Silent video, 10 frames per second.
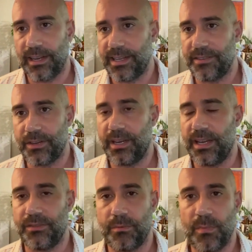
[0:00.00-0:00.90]

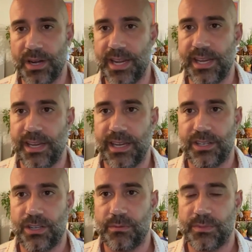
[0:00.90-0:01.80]
even money in
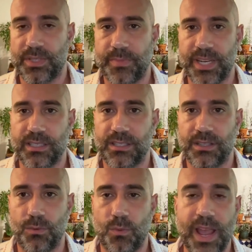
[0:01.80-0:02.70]
terms, because
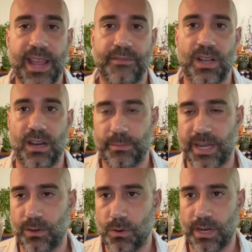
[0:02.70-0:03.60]
the way I've gone
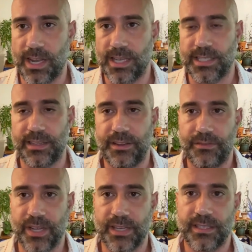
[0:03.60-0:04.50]
about organizing the
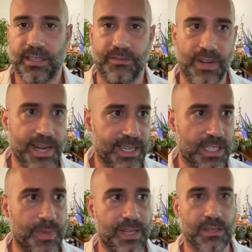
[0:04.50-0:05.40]
event, inviting
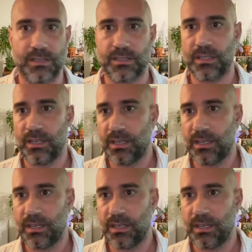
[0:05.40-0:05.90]
speakers,